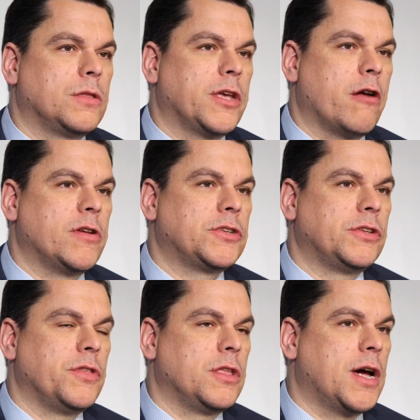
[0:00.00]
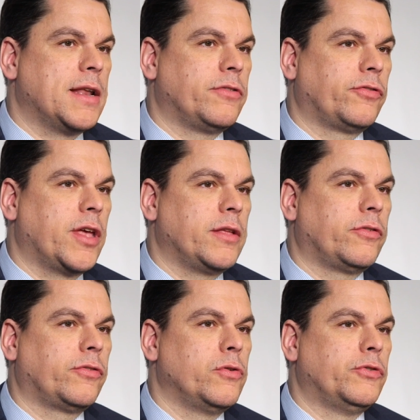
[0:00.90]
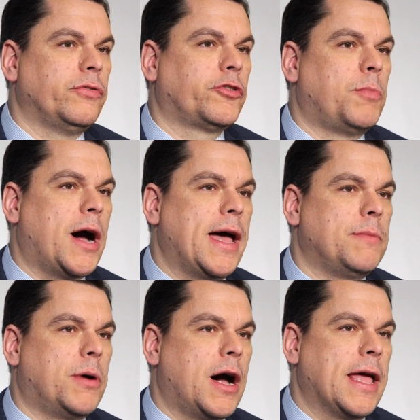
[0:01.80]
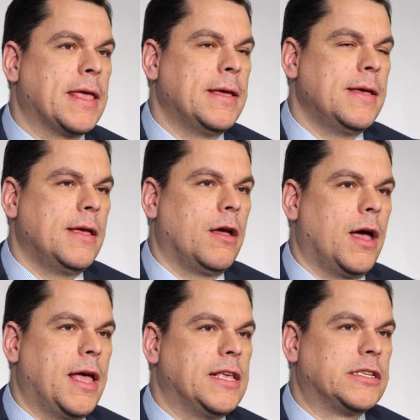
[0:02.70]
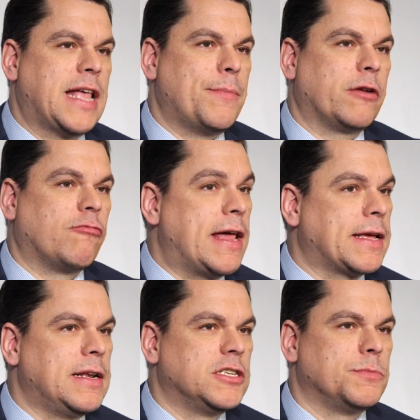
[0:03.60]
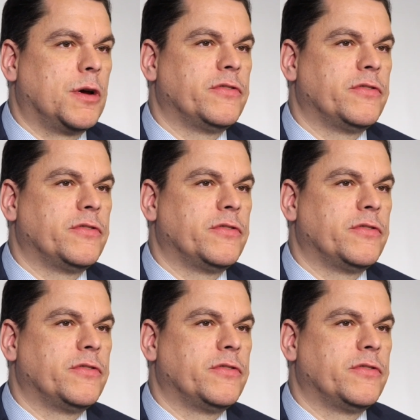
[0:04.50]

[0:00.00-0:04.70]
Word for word: terrorist in the United States who's inspired by uh, Islamic radicalism